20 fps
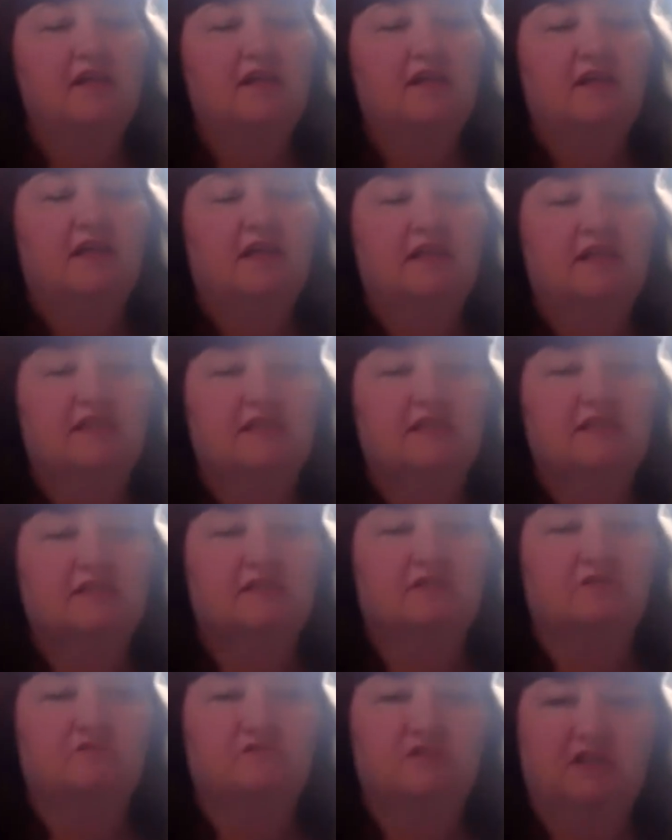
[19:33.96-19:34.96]
it is so
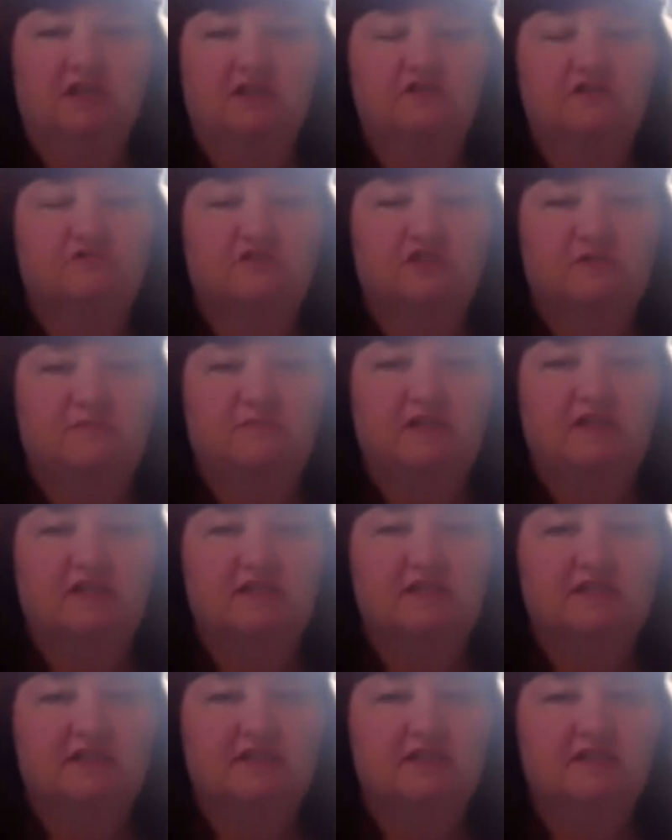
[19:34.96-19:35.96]
dangerous, because it
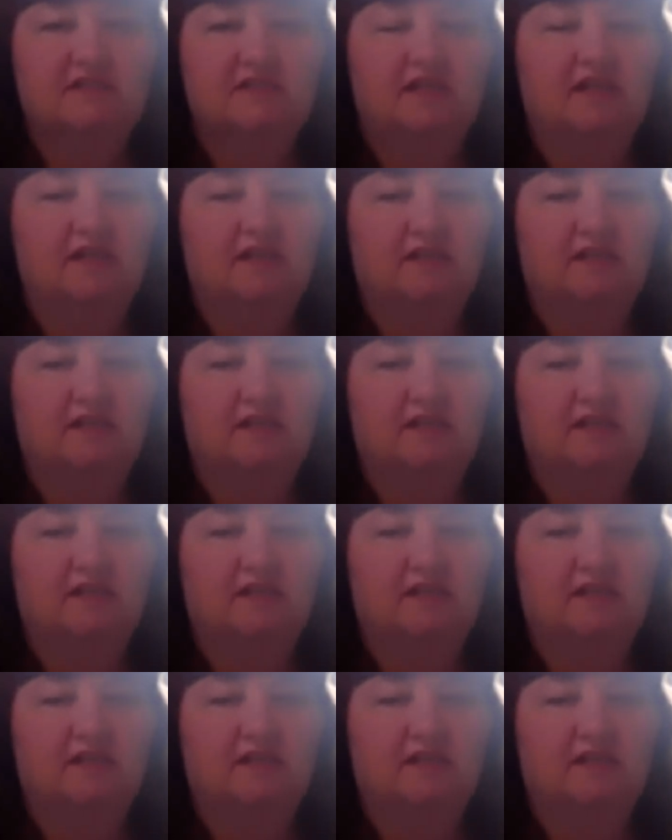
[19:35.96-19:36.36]
is highly